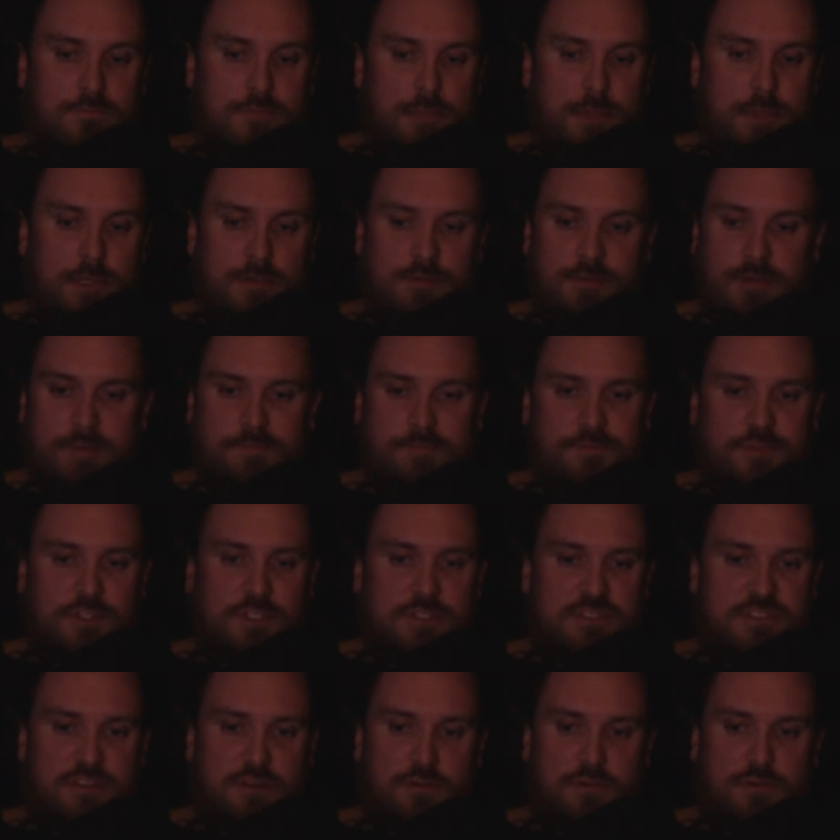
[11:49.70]
I'm
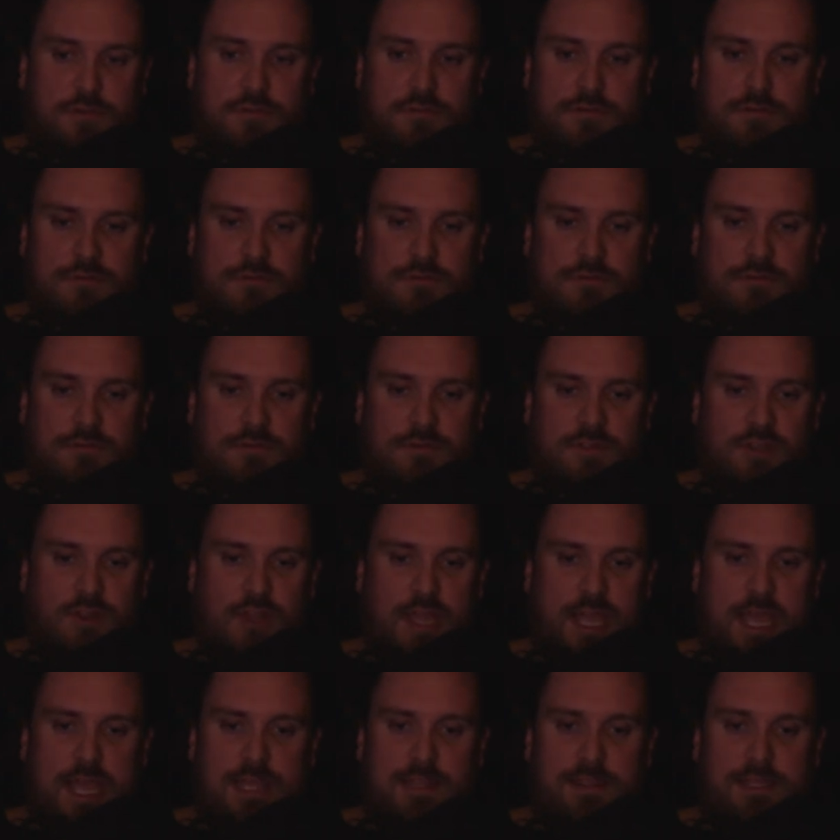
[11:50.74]
just so
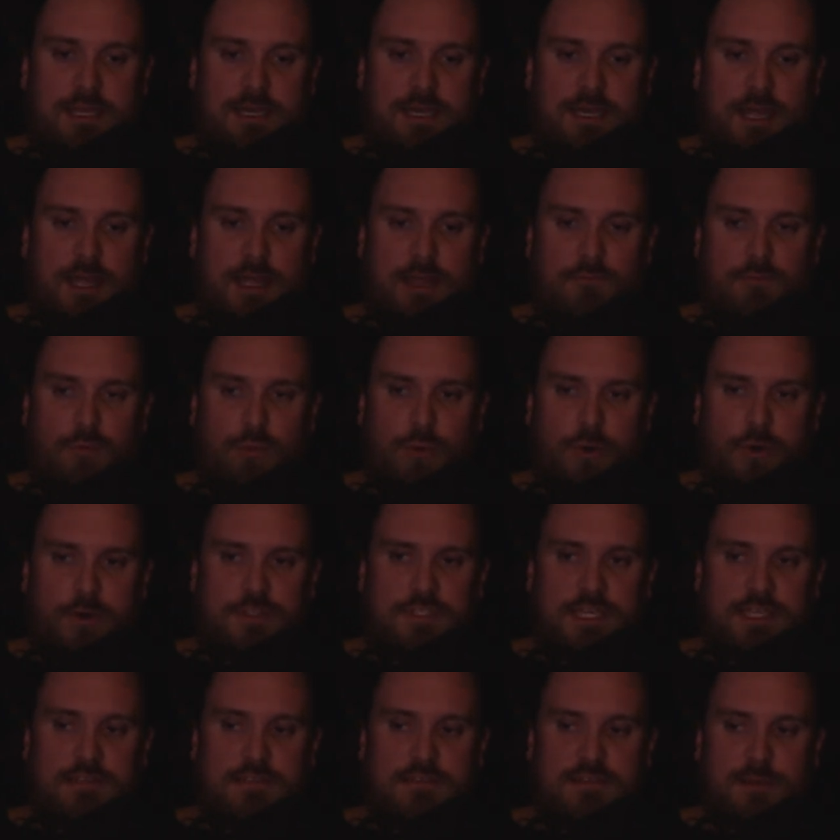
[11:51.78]
glad that I've
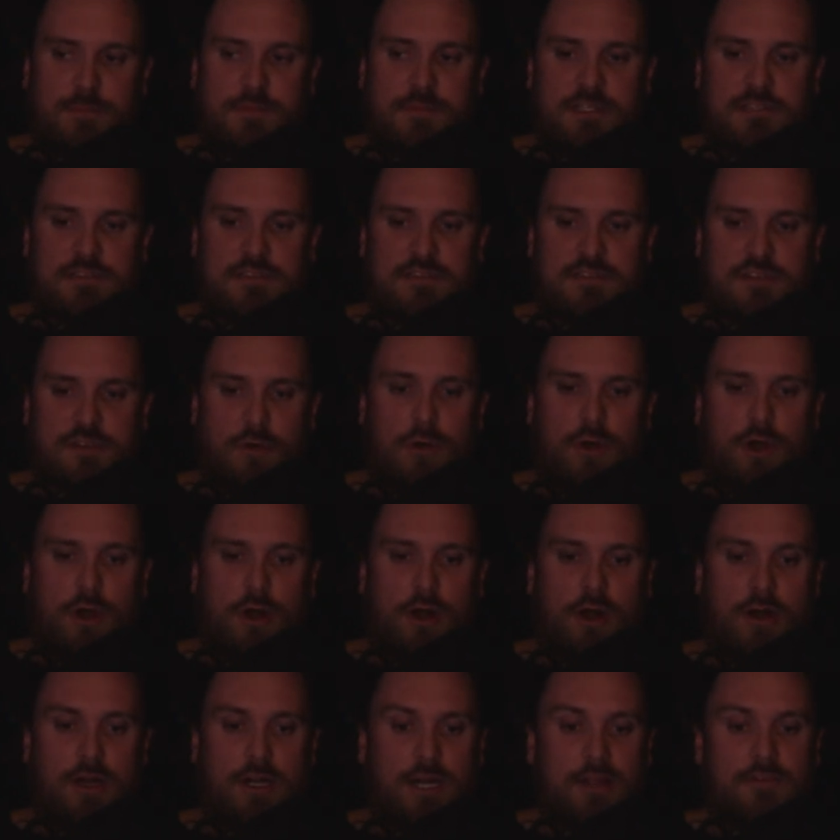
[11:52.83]
worked at something so
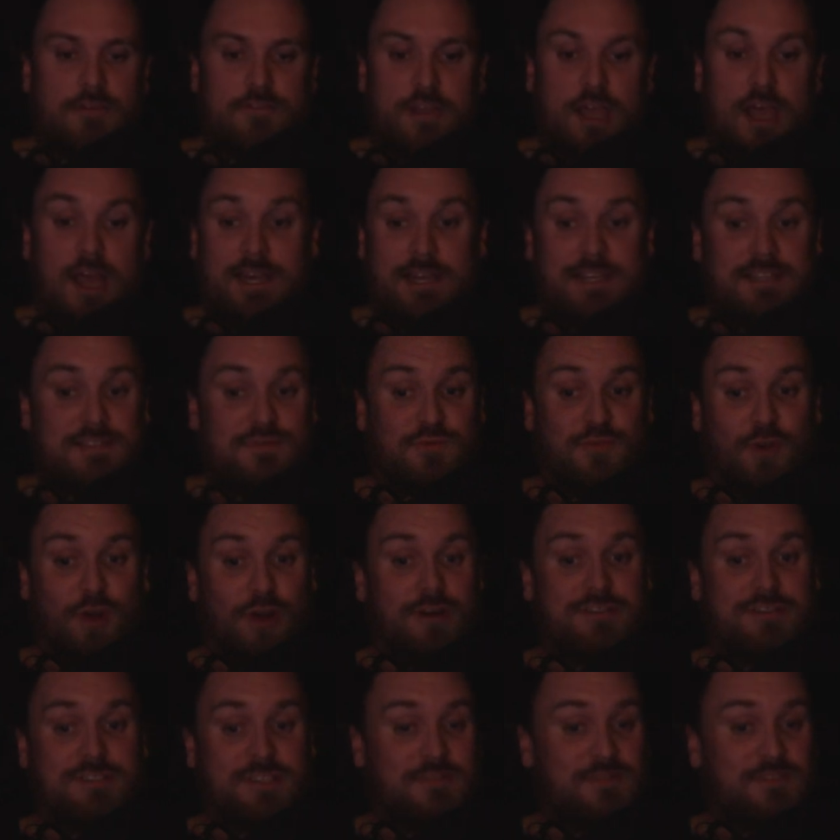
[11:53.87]
hard and I've gotten as
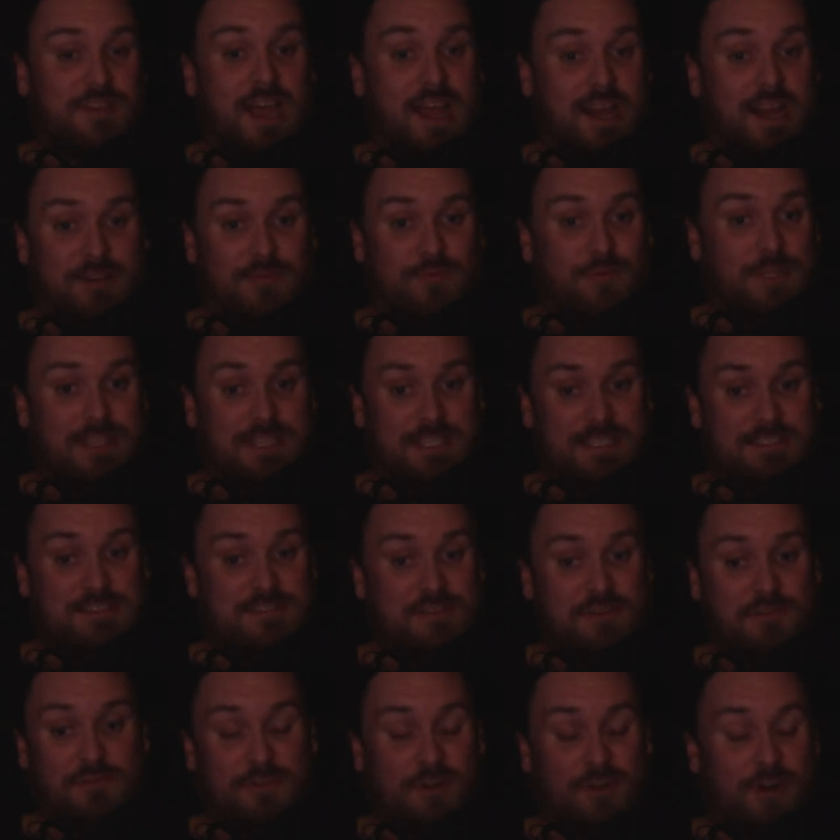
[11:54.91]
far as I've gotten with it
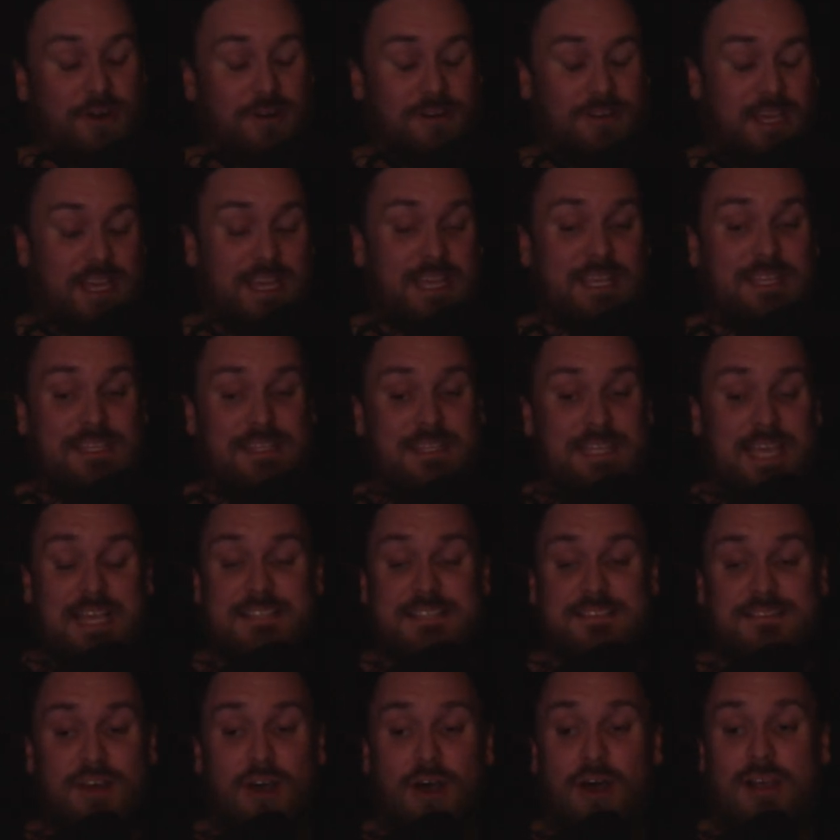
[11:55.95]
so far. Like,
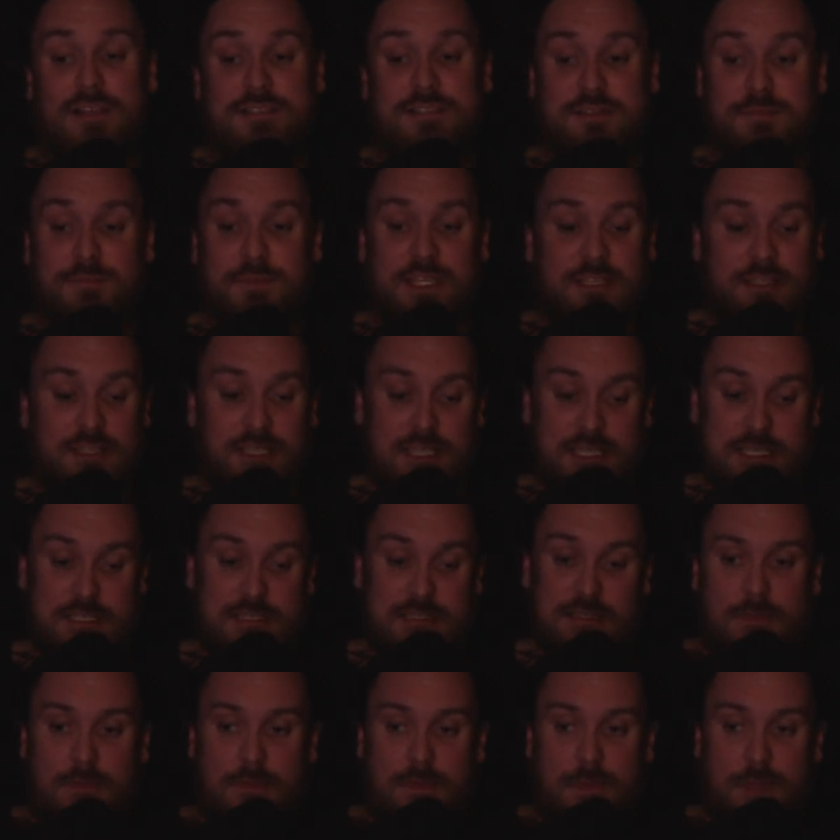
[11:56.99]
that's awesome, at
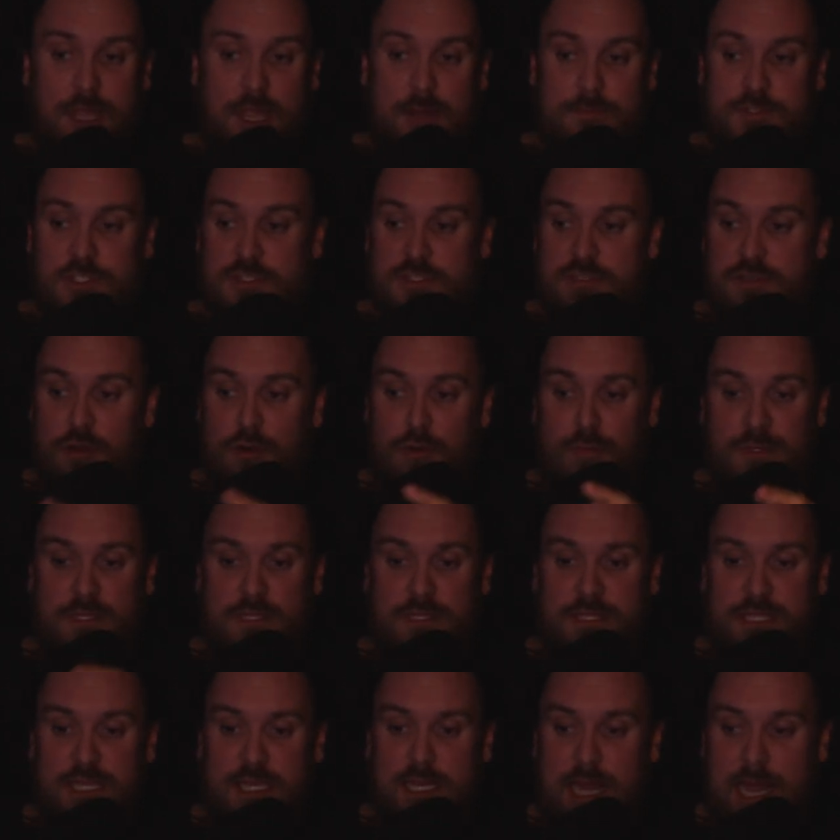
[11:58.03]
least. I'm just
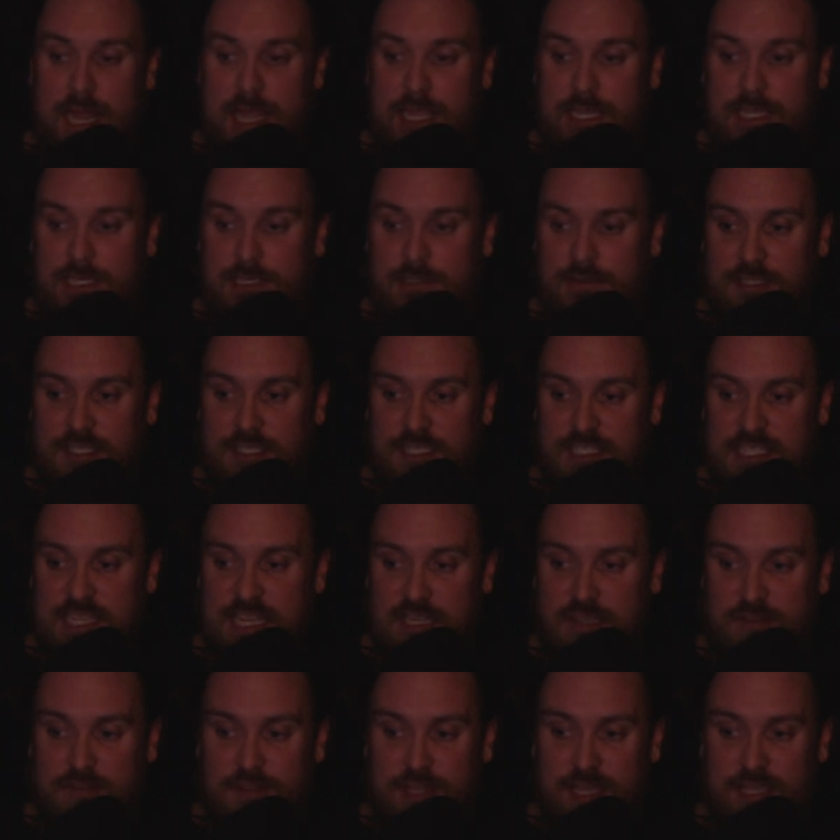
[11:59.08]
hoping that I can
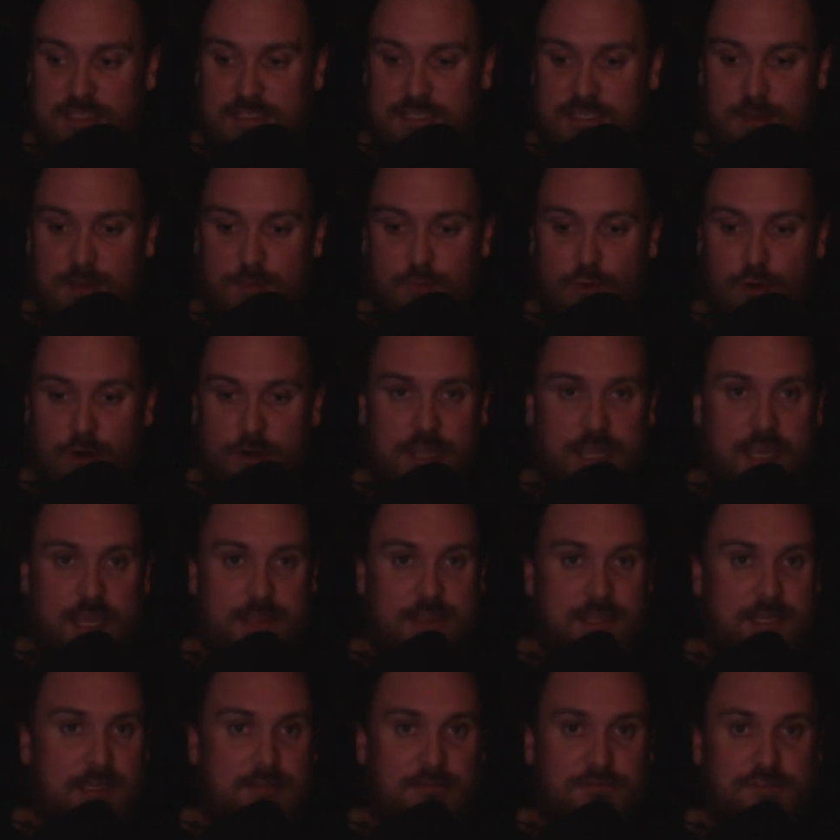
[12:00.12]
continue that same work
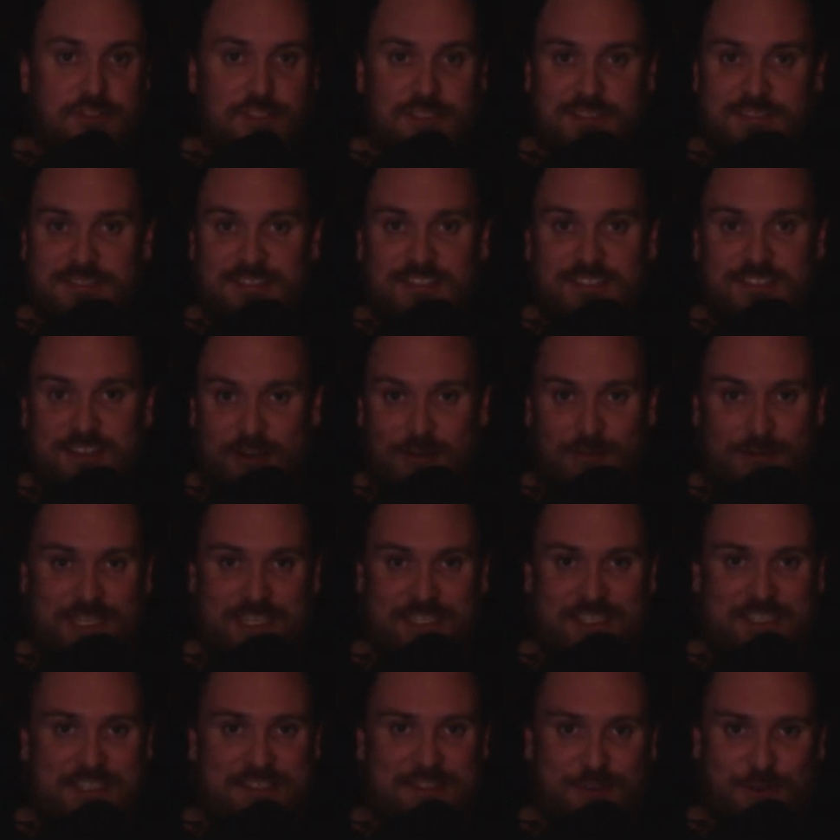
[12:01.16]
ethic just going
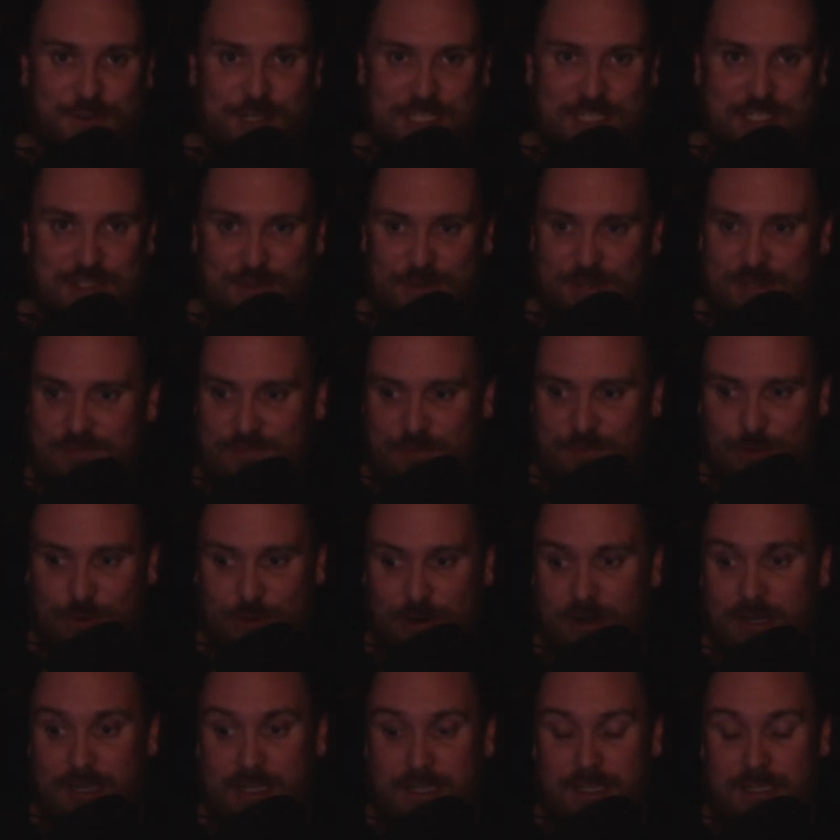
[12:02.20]
into
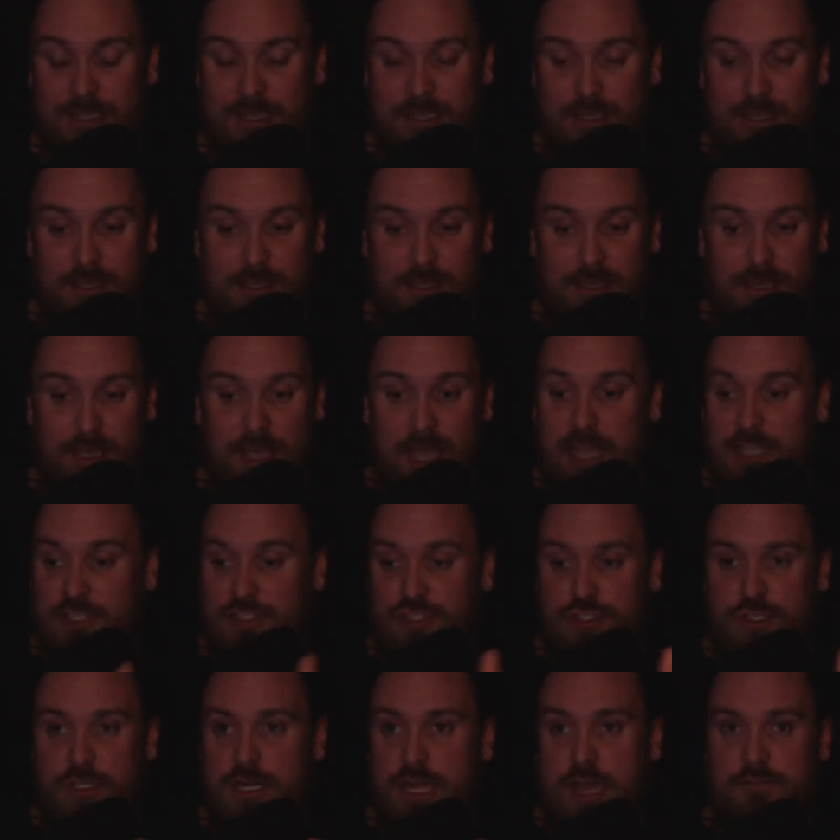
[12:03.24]
2024. I
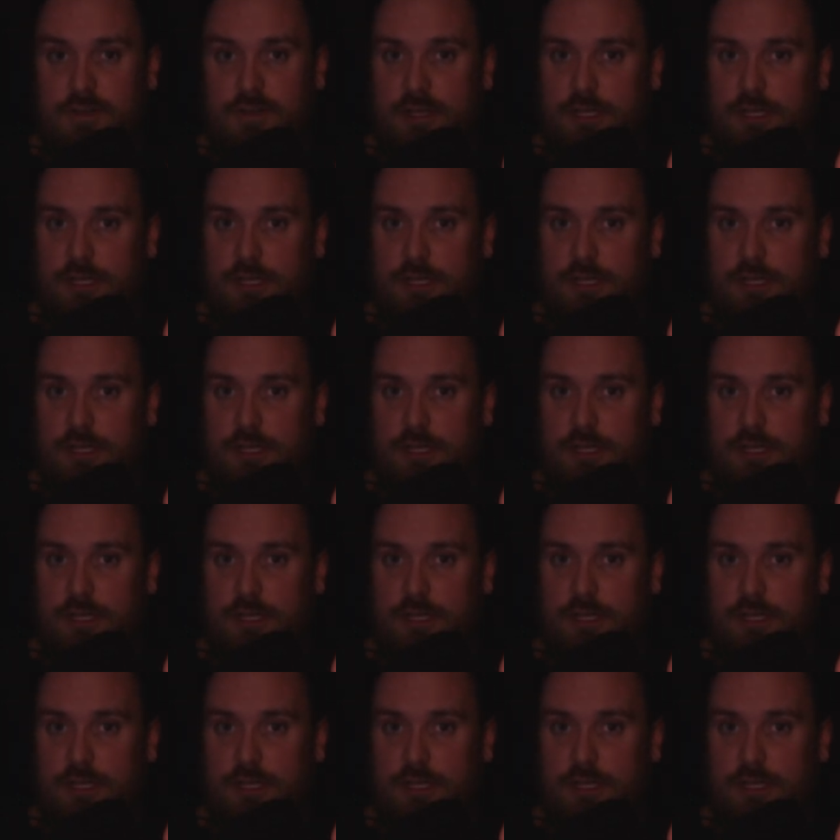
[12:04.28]
should have a